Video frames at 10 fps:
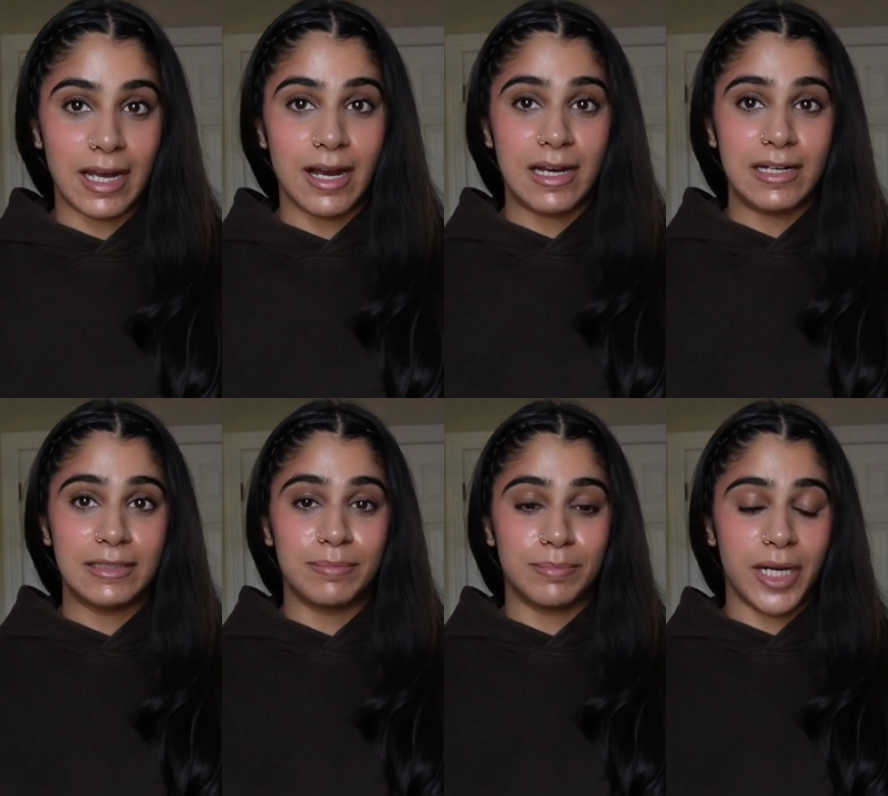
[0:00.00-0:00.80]
I got
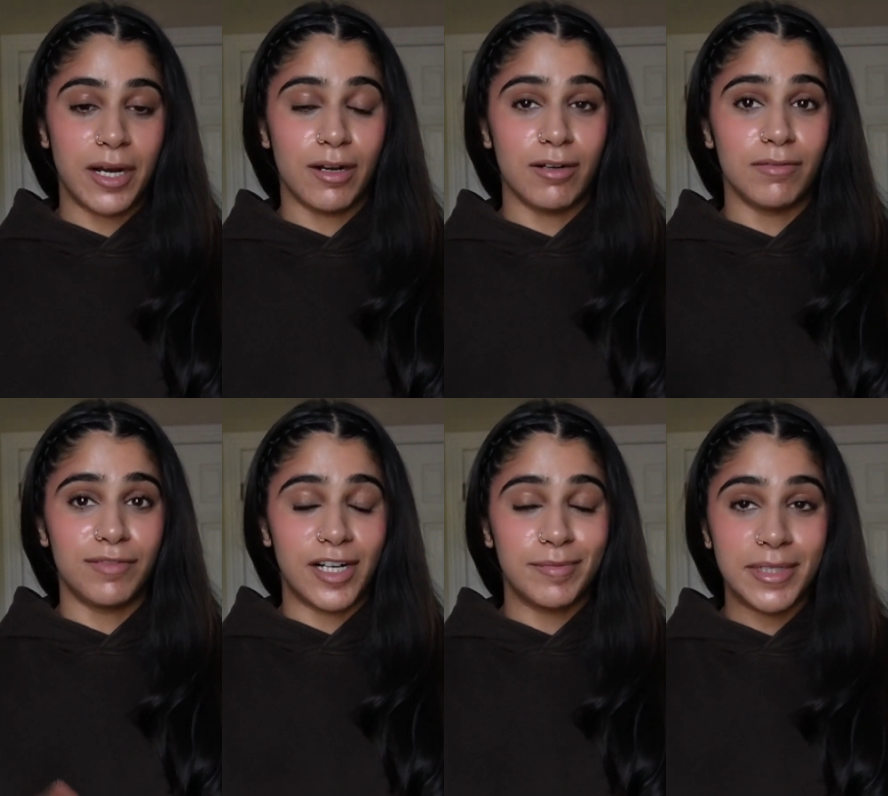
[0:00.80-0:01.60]
a pair of
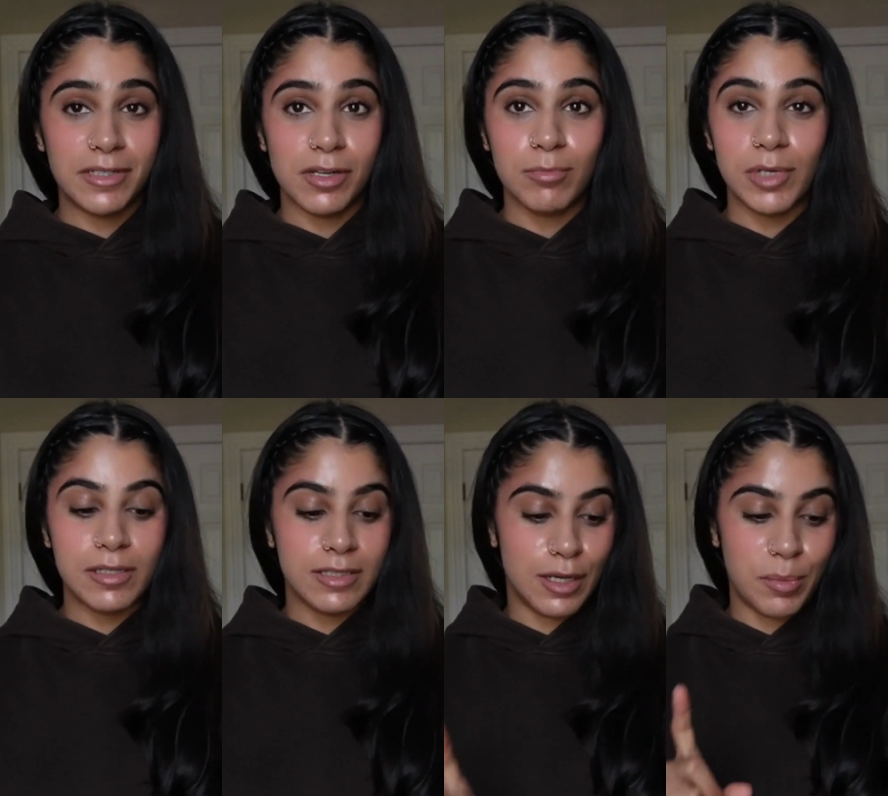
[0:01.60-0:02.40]
5-pound
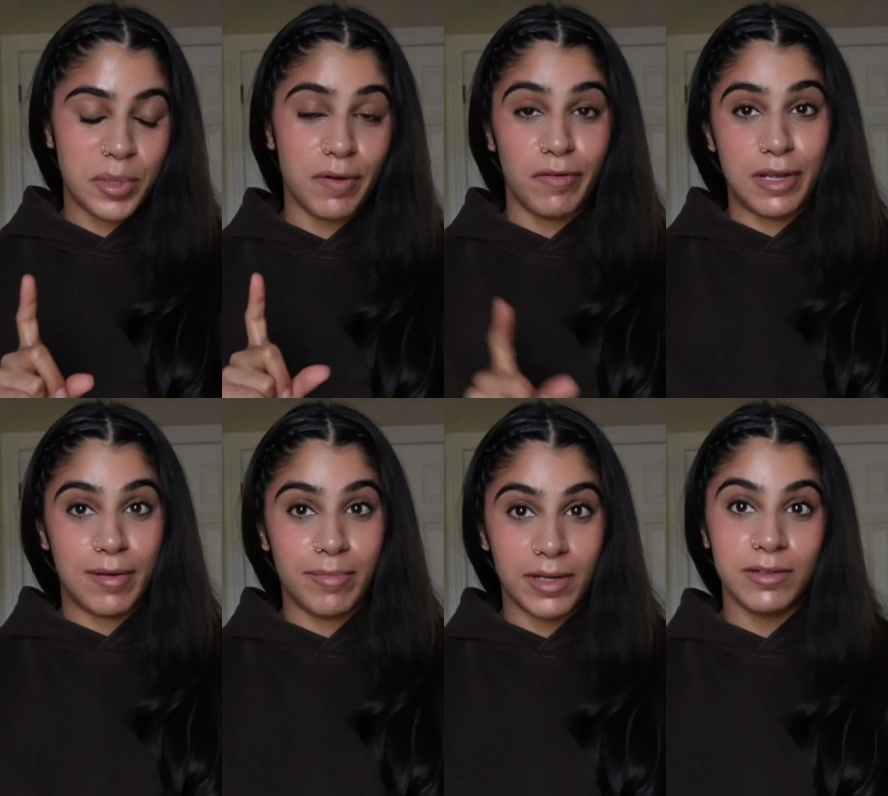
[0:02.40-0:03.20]
dumbbells and a pair of
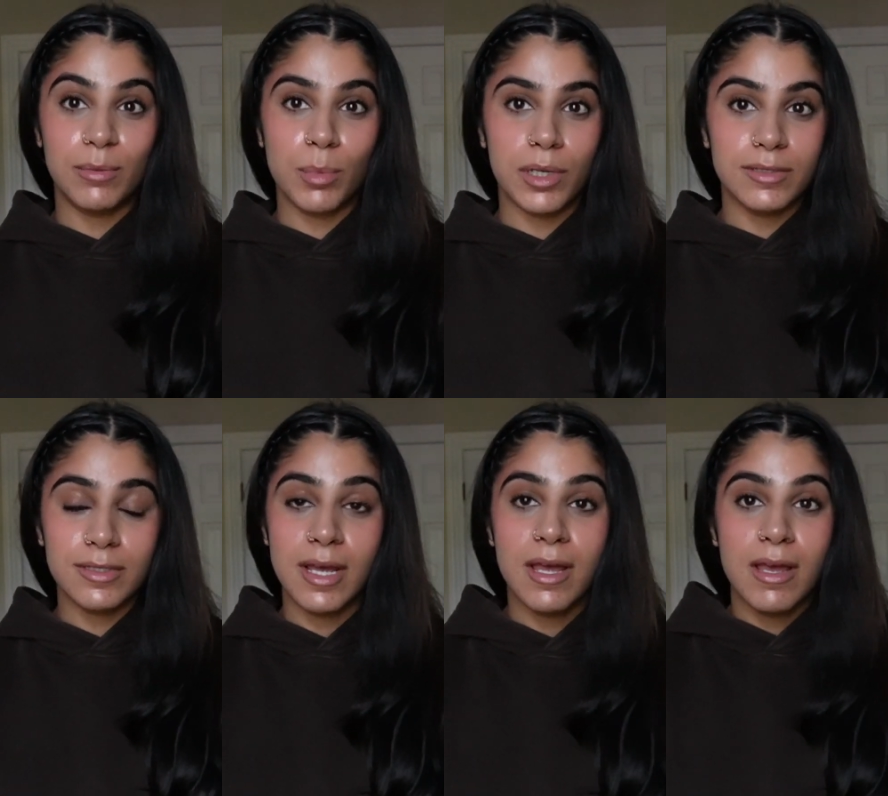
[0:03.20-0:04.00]
10-pound
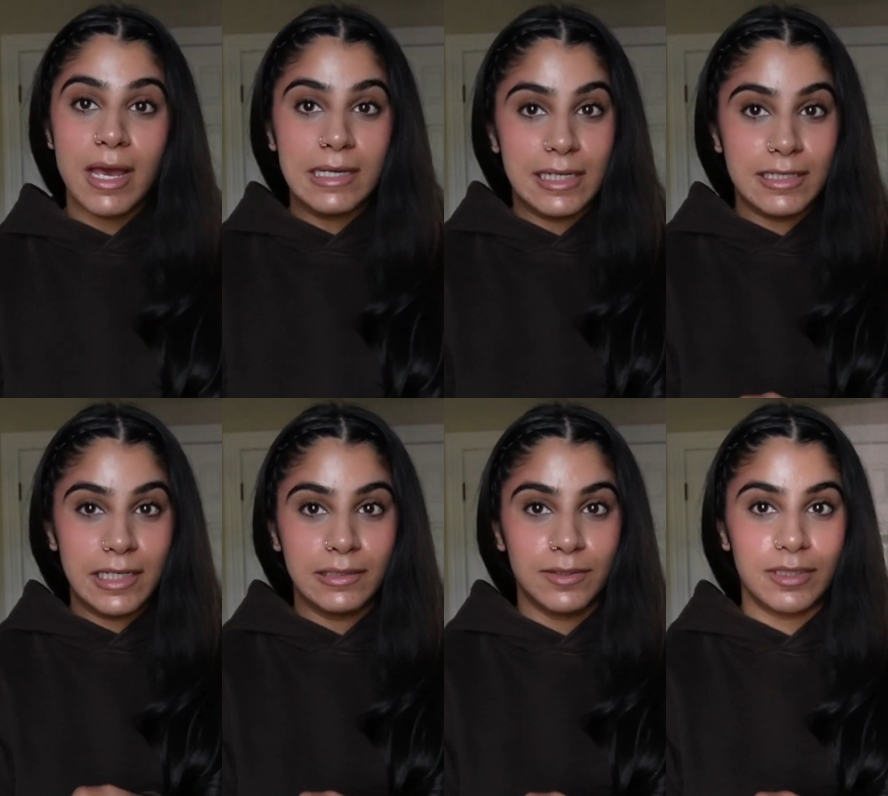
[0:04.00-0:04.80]
dumbbells, and I
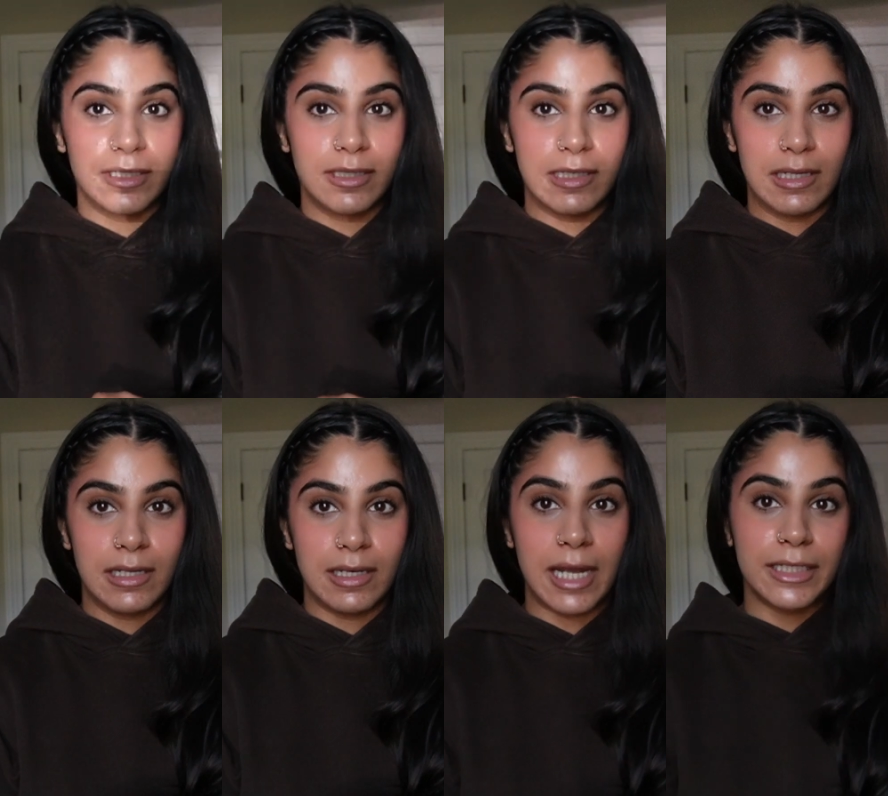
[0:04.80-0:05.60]
downloaded
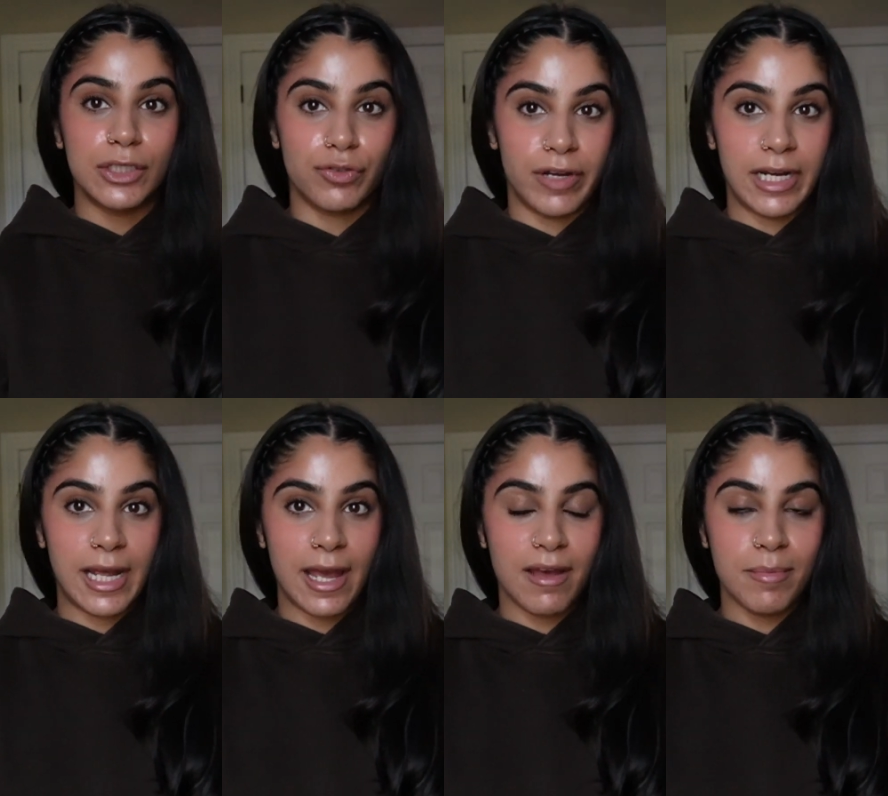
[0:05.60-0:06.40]
the Nike
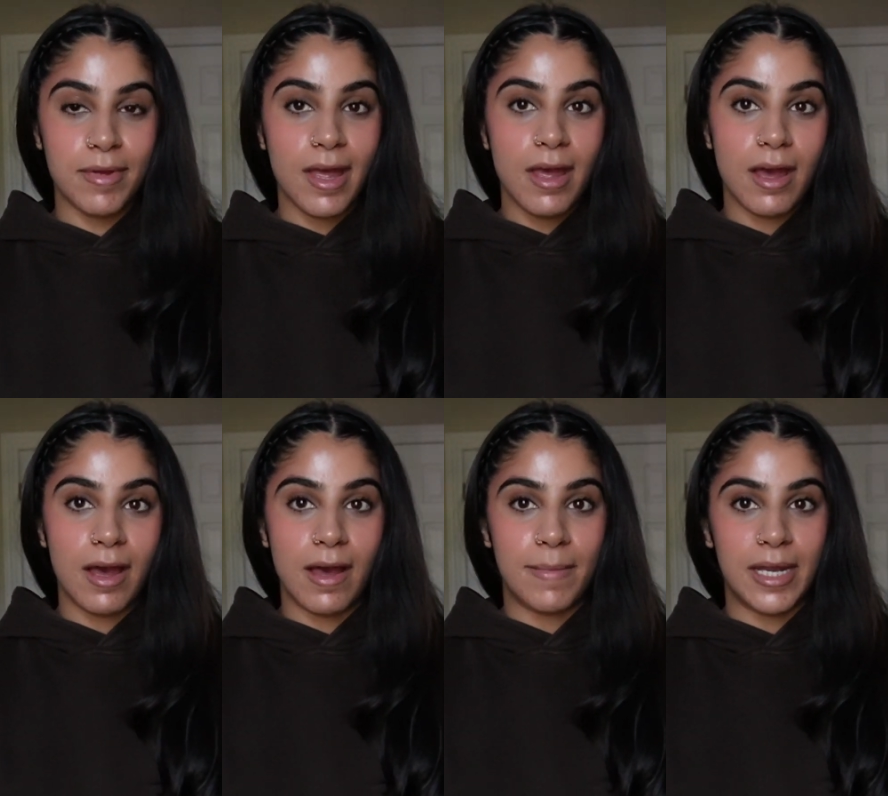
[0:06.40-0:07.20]
training app,
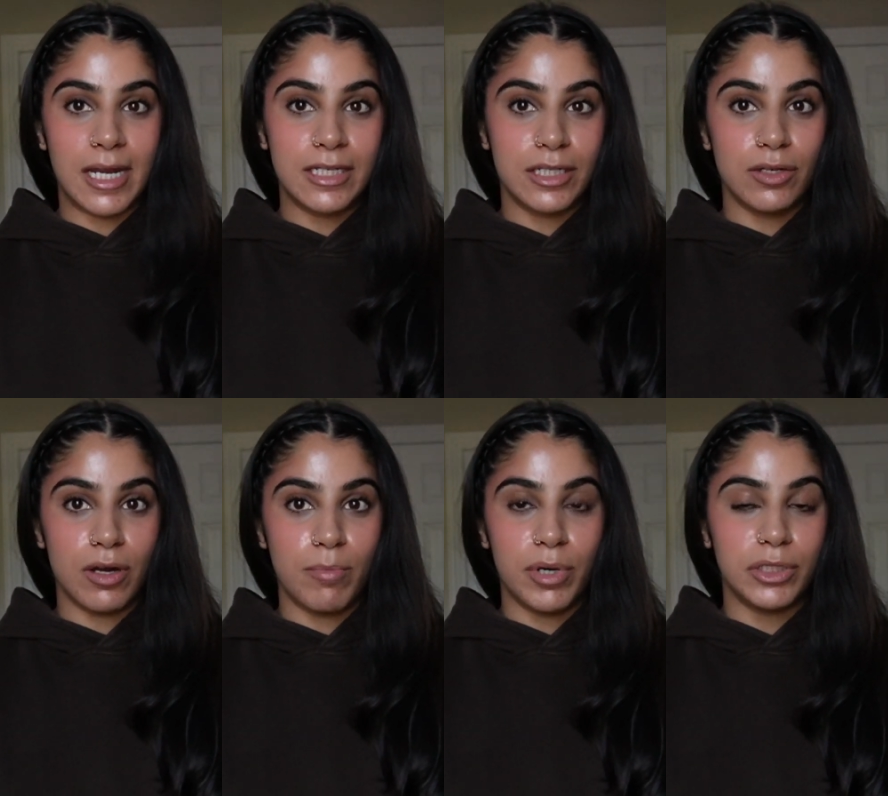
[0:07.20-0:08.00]
and I did
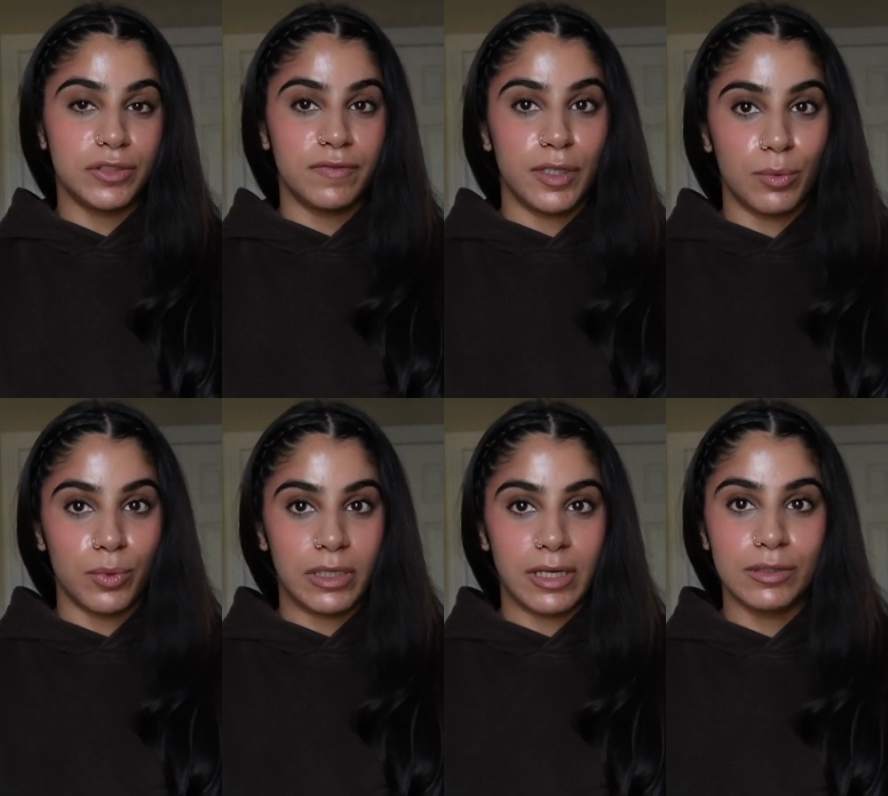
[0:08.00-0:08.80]
a bunch of HIIT
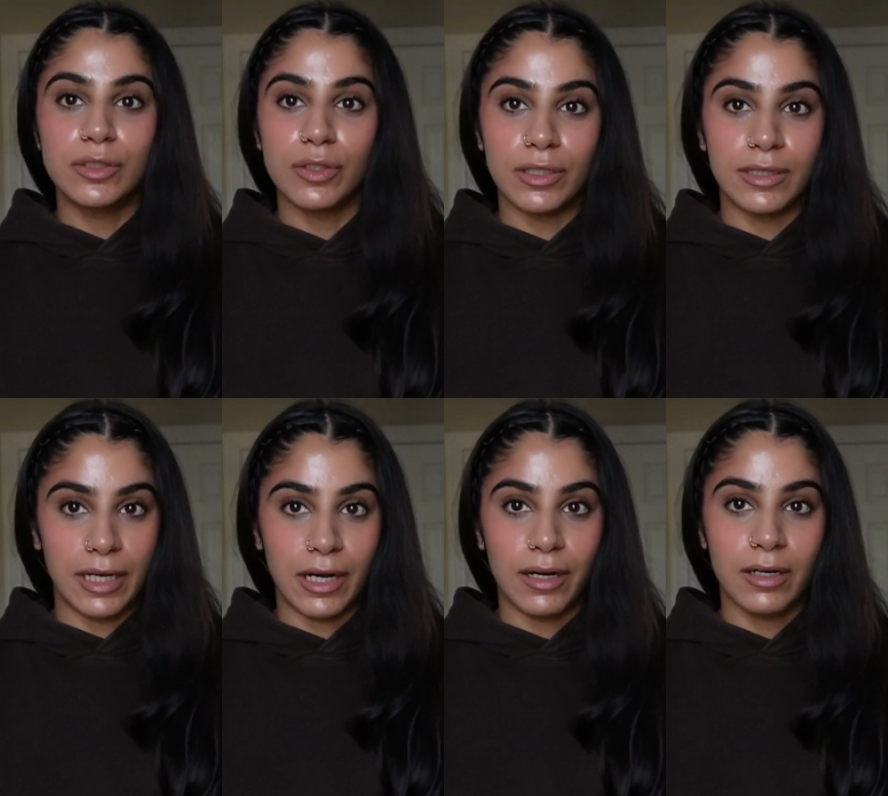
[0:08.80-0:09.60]
workouts on
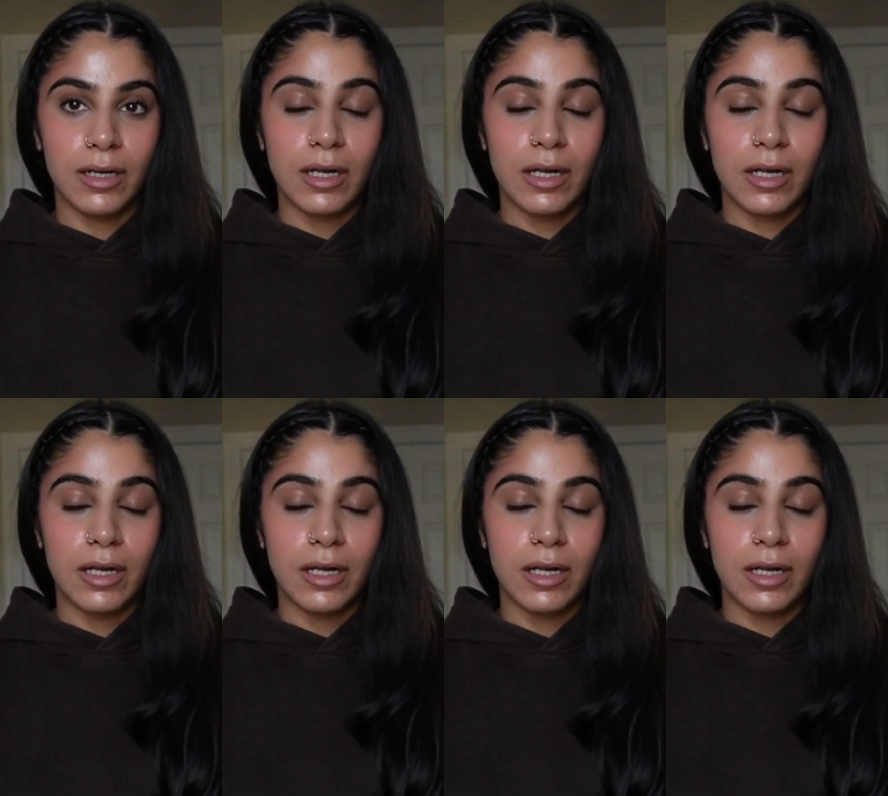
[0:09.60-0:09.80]
there.